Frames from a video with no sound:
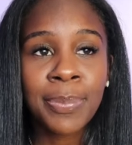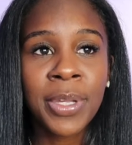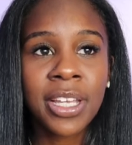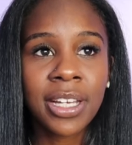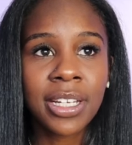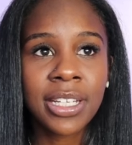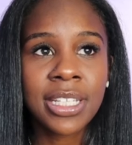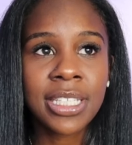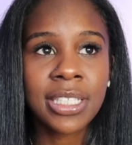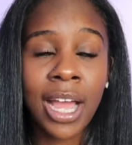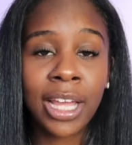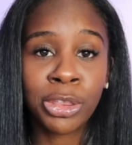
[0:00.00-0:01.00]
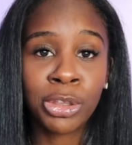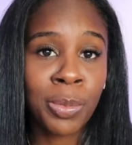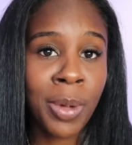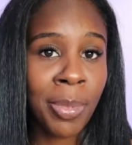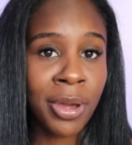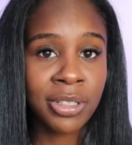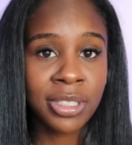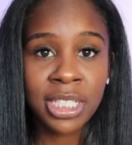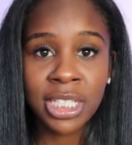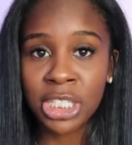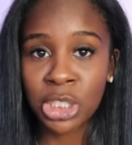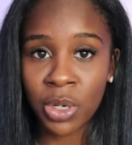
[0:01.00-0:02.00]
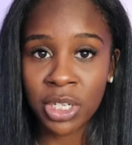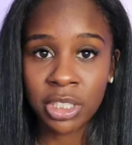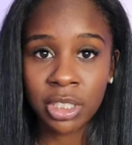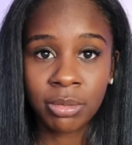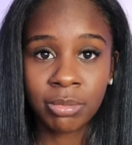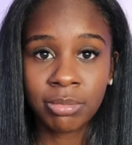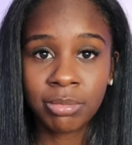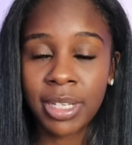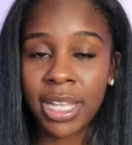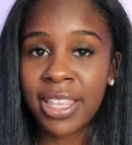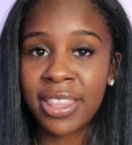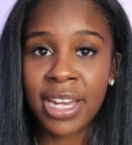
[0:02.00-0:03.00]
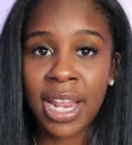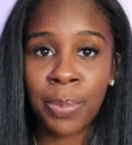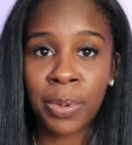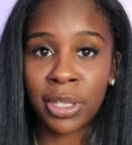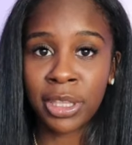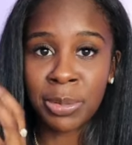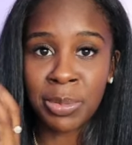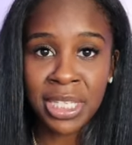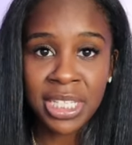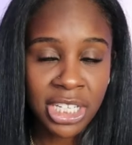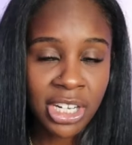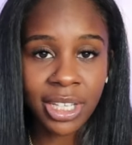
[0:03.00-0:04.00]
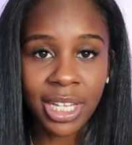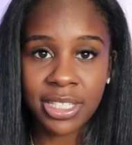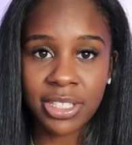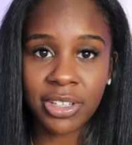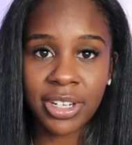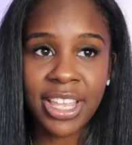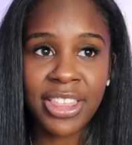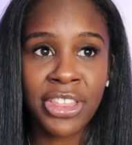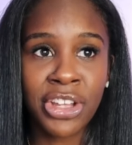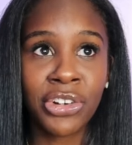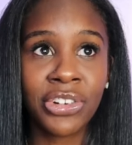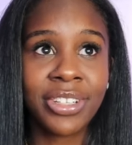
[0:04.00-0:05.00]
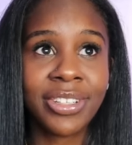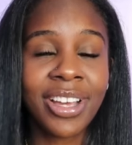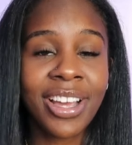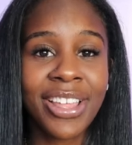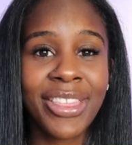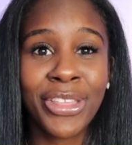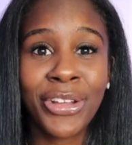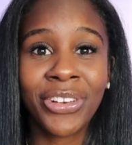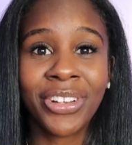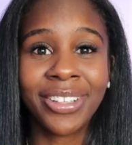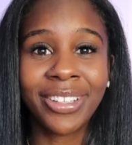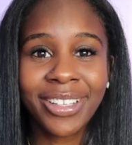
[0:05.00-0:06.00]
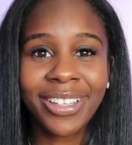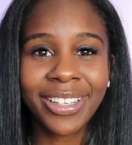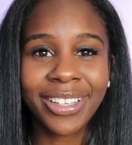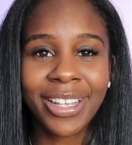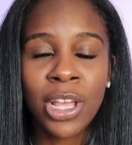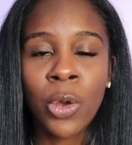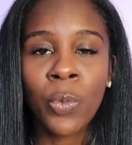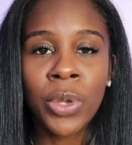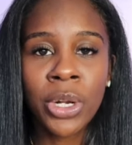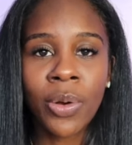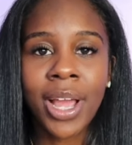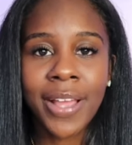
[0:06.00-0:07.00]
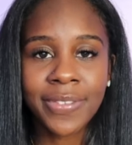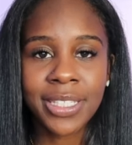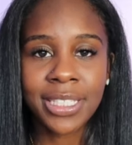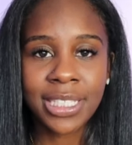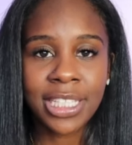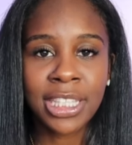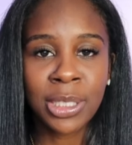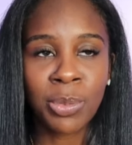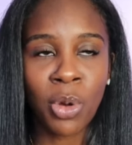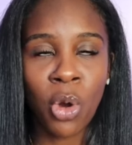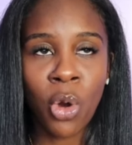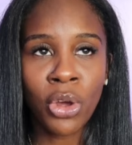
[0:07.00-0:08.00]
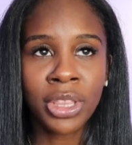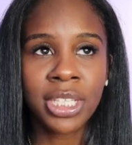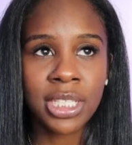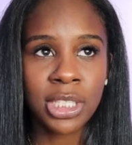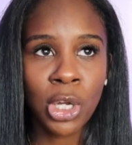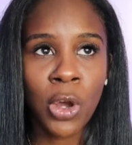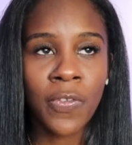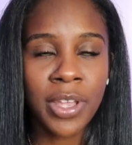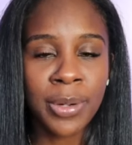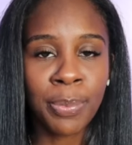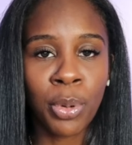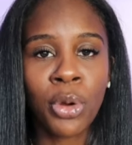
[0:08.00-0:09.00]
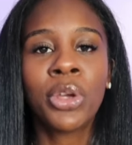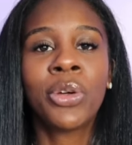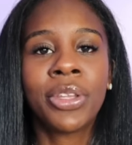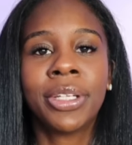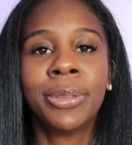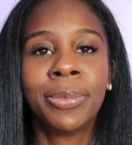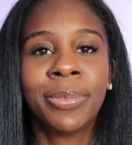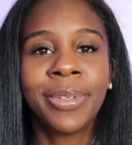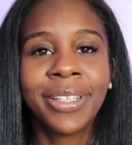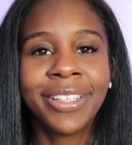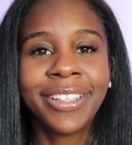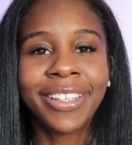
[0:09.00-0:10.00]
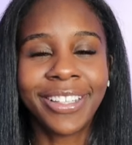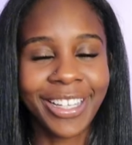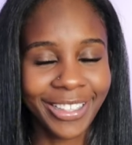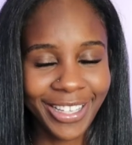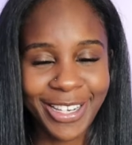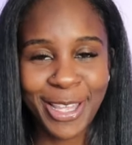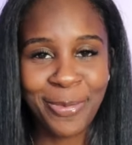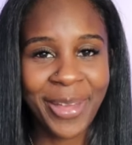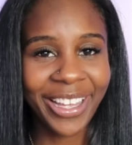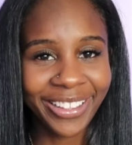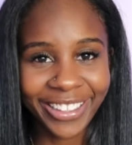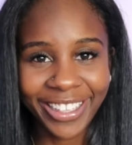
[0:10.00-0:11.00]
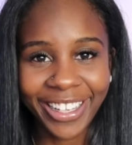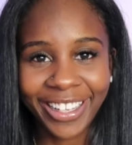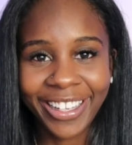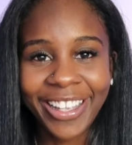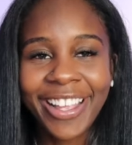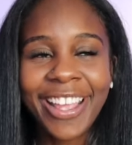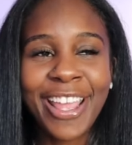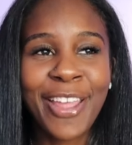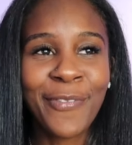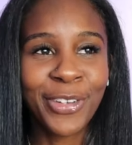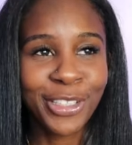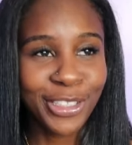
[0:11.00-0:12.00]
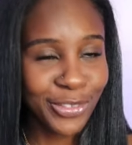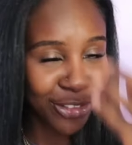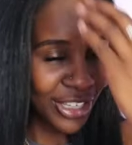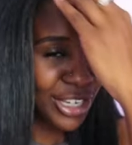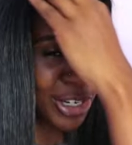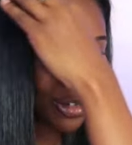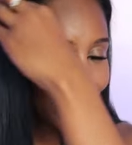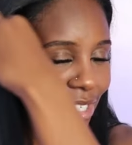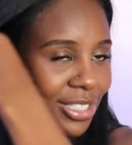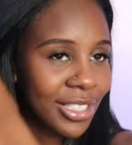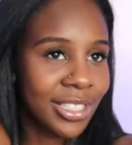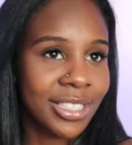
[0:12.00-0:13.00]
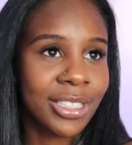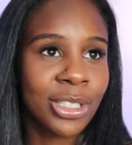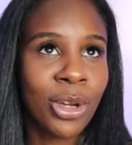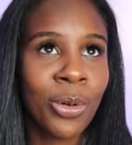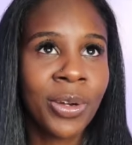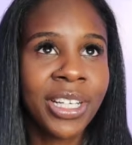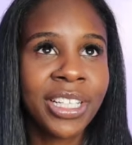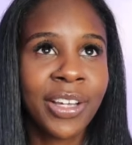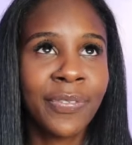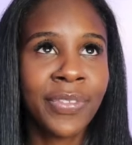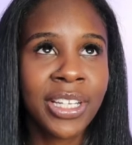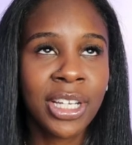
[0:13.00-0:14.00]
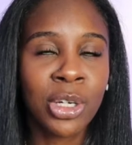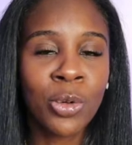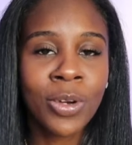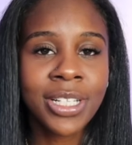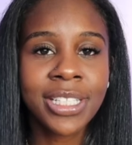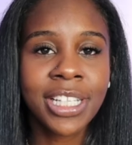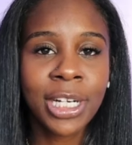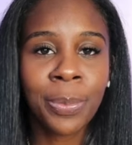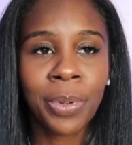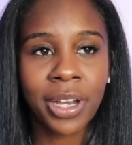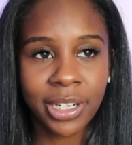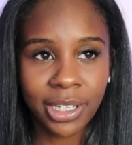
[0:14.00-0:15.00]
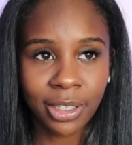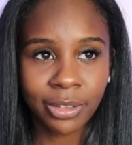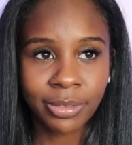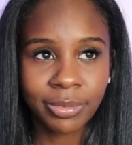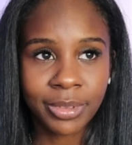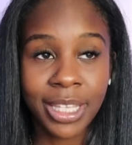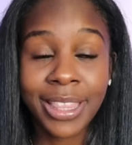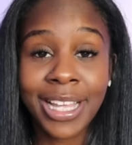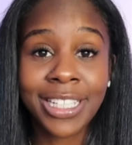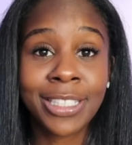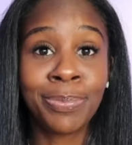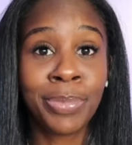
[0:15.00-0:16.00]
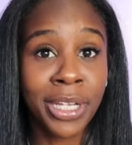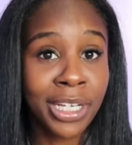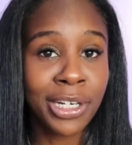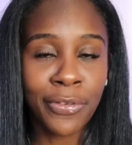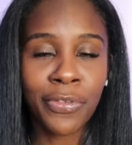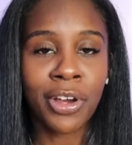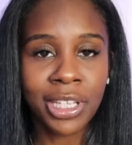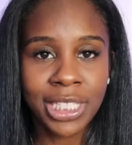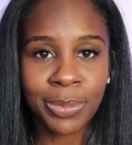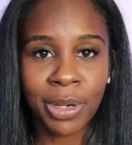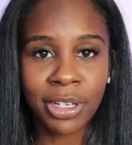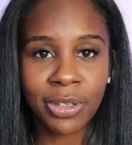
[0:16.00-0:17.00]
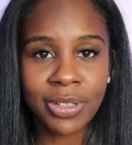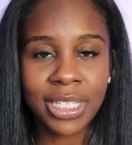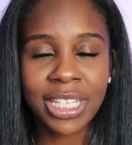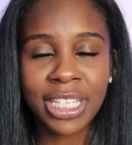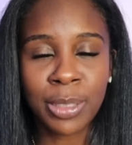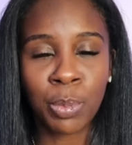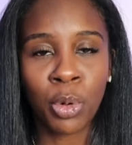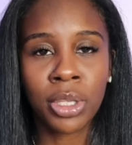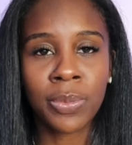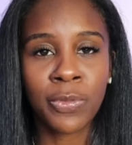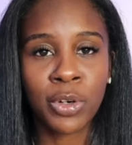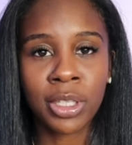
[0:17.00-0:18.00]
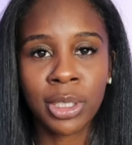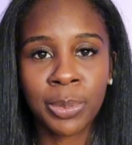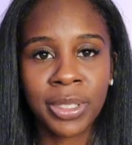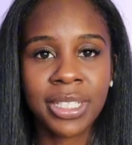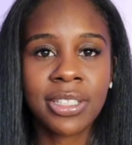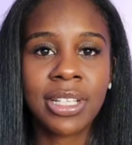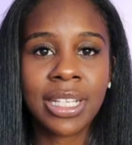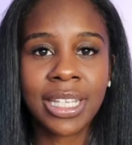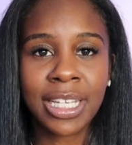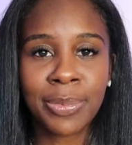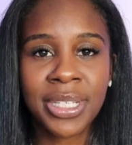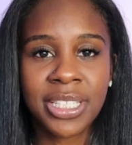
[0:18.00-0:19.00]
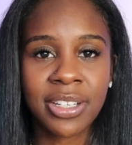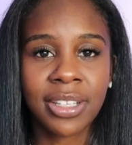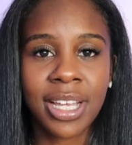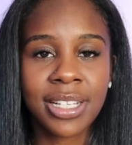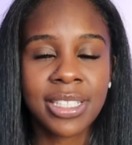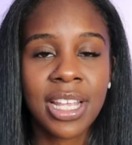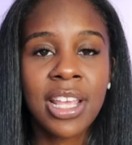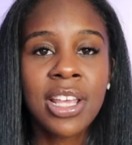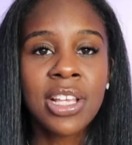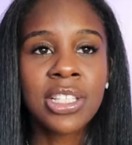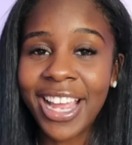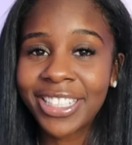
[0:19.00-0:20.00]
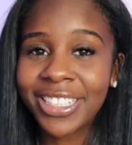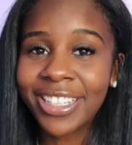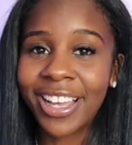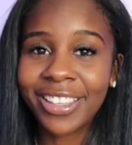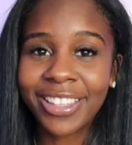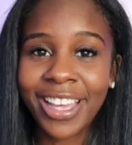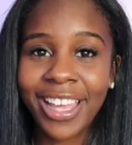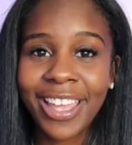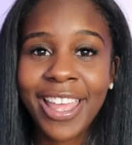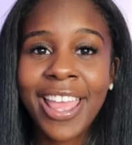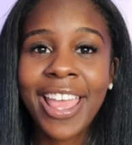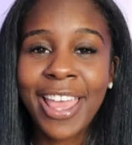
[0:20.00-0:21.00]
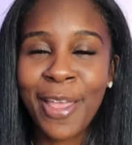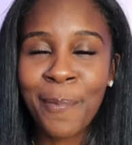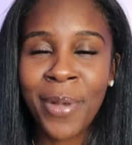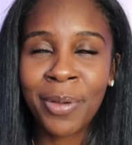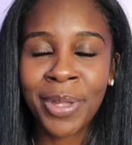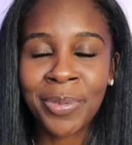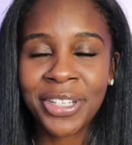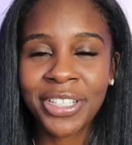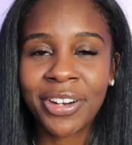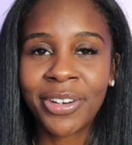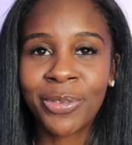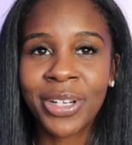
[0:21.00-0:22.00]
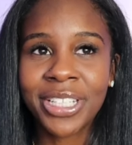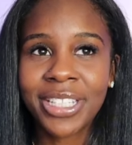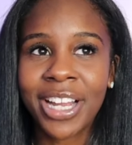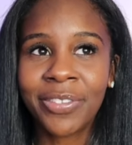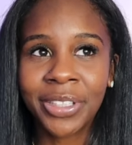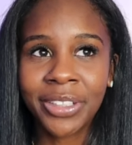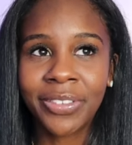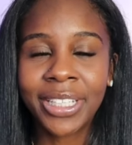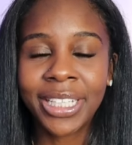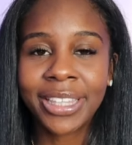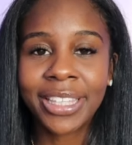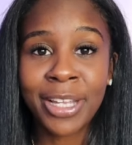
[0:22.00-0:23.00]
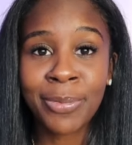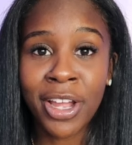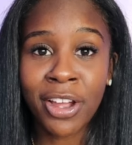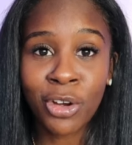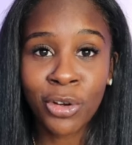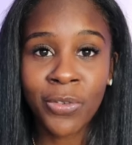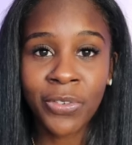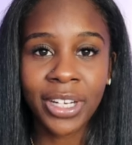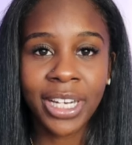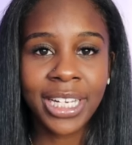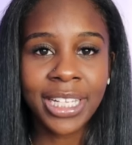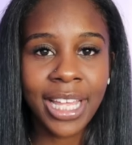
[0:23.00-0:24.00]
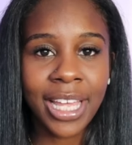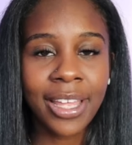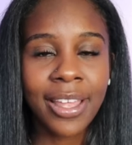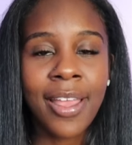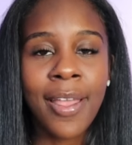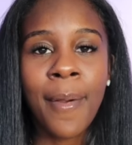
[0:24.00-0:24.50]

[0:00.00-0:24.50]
Because I throw my bottles in the dishwasher and then I put them in the sterilizer and they're done, they're good. We don't have to sit them on the stove and boil them like they did back in the day. And for those of you that know, that's just so inconvenient. Who wants to get a pot out that's big enough for all these bottles and then boil them for a little bit so that they can be sterilized? I actually got that at my baby shower, which I really, really thank my uncle for getting that.